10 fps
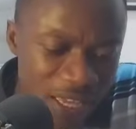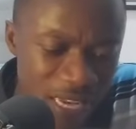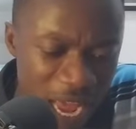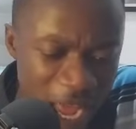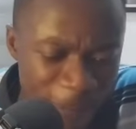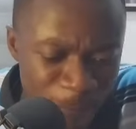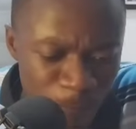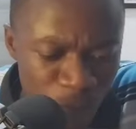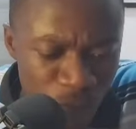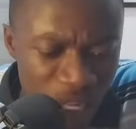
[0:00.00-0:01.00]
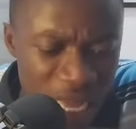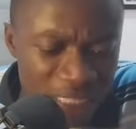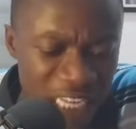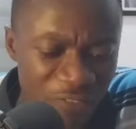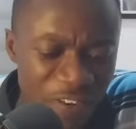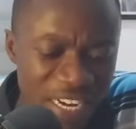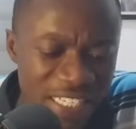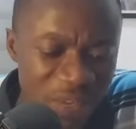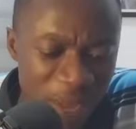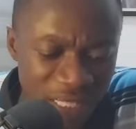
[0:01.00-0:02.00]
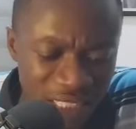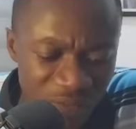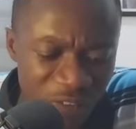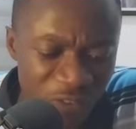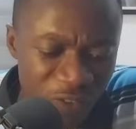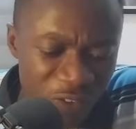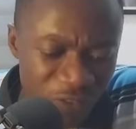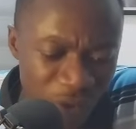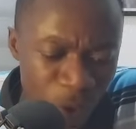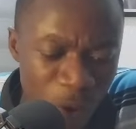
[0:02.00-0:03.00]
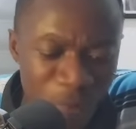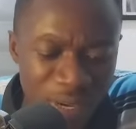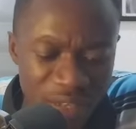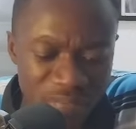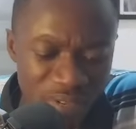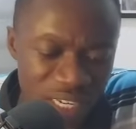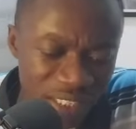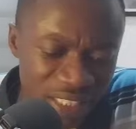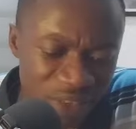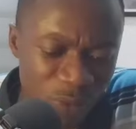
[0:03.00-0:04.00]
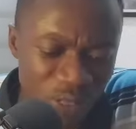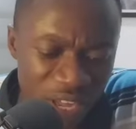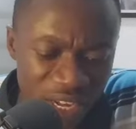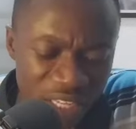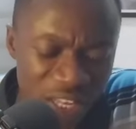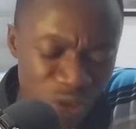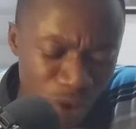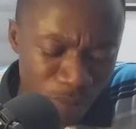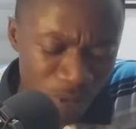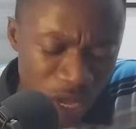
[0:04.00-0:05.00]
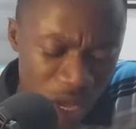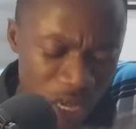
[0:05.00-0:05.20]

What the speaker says: Now, you see a friend Jim and 754 Wembley blended with the other kingdom.